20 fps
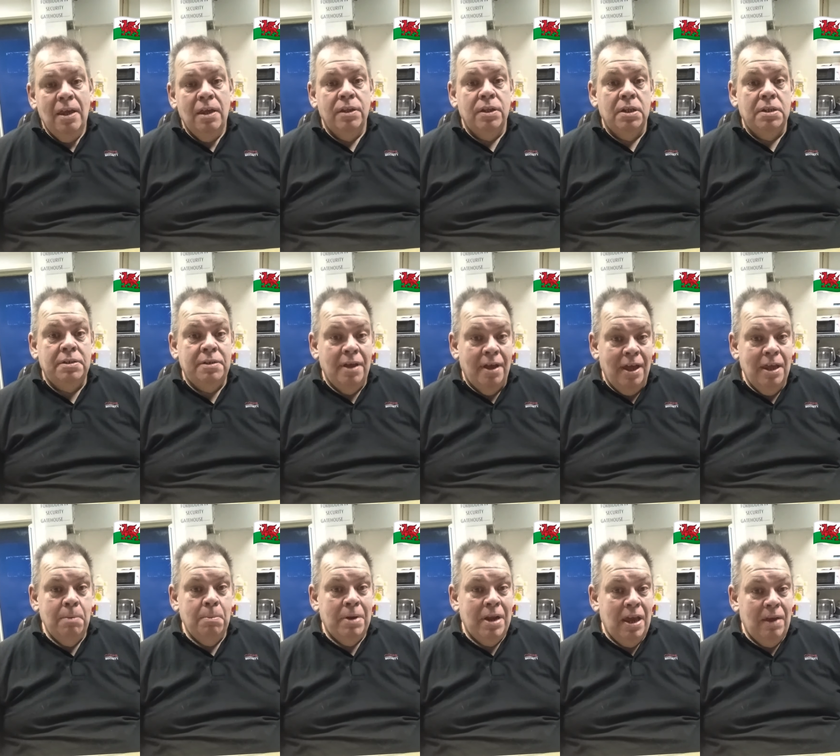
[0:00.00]
the
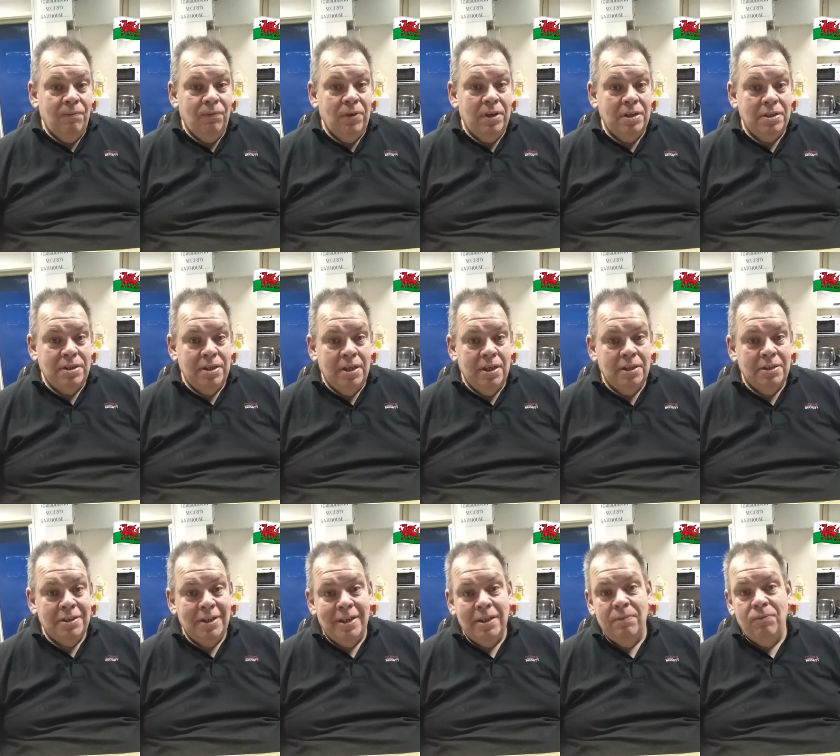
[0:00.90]
time and effort it
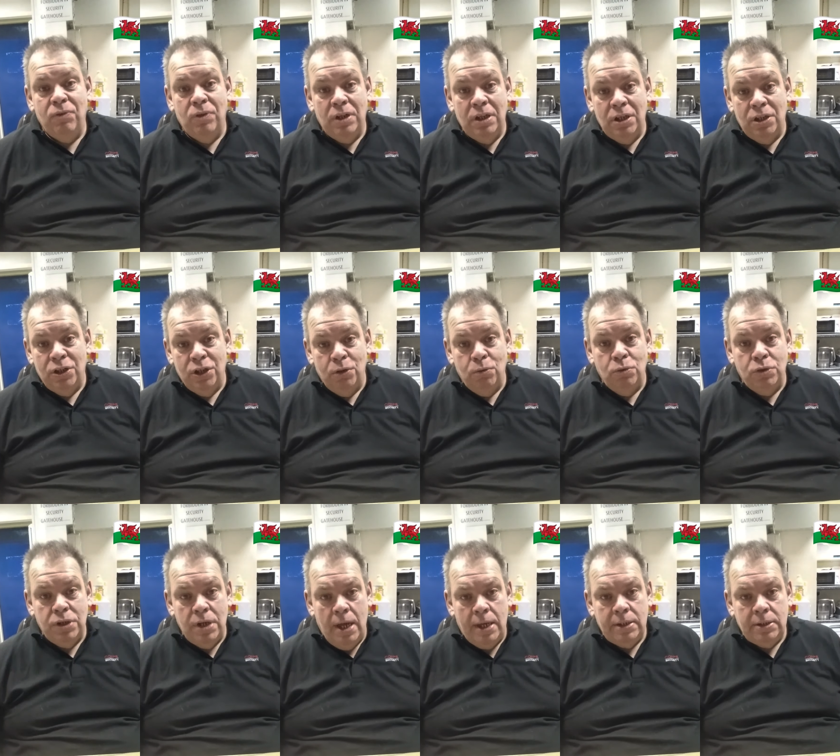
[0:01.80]
takes, and if you need new
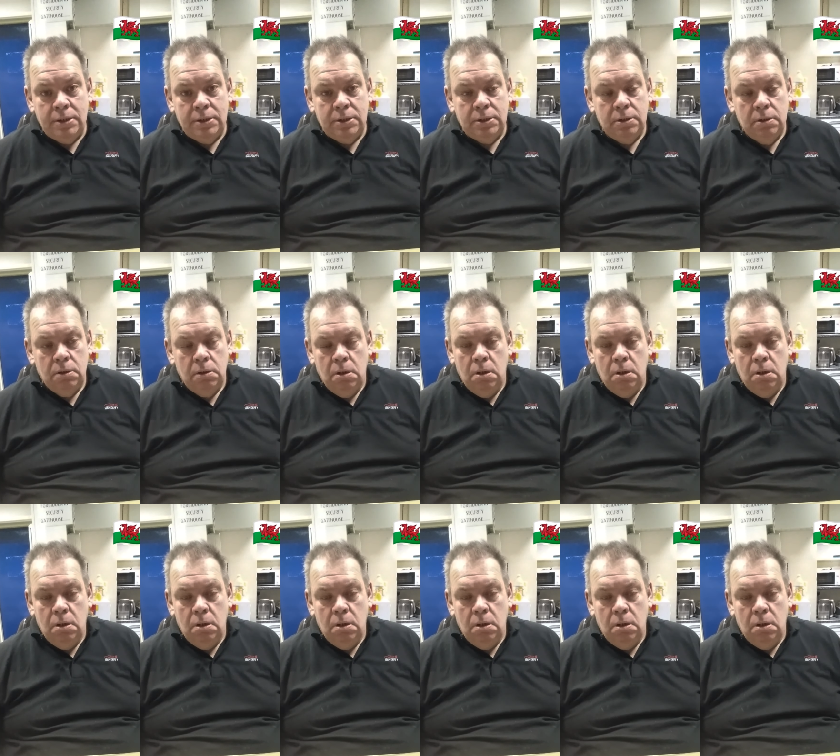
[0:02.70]
jets,